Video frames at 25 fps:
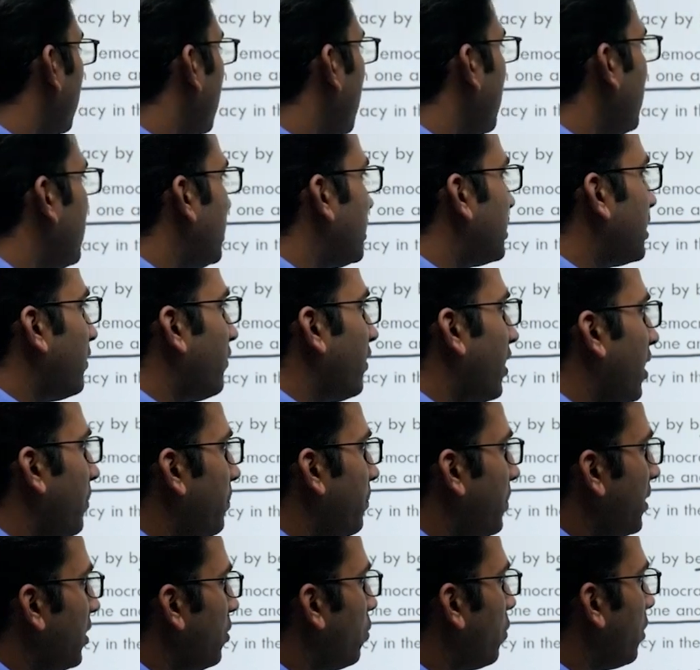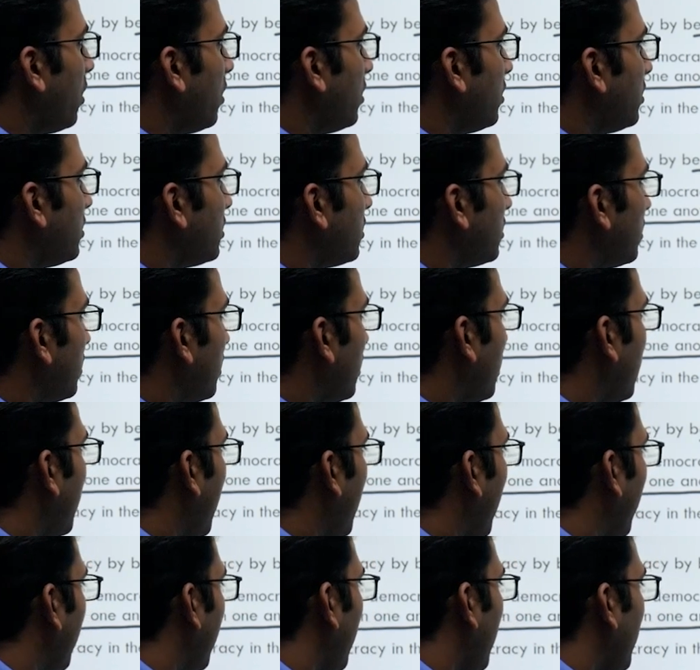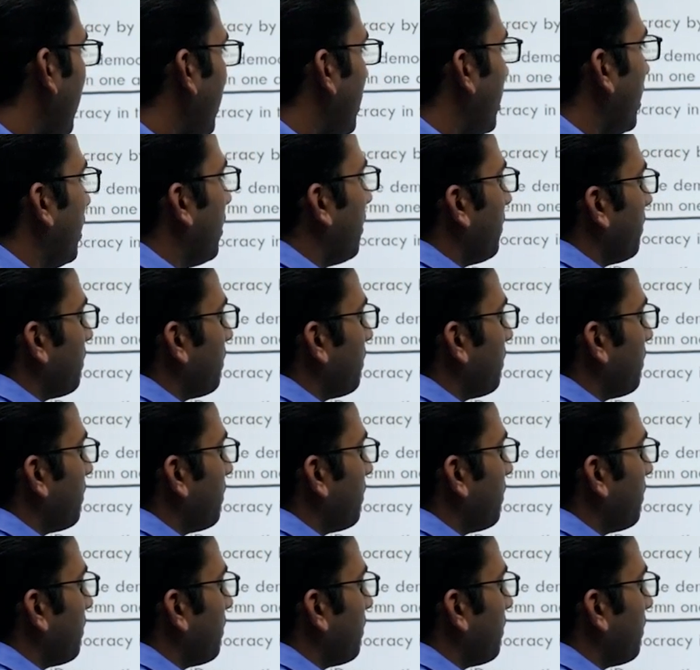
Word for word: in the developing world like India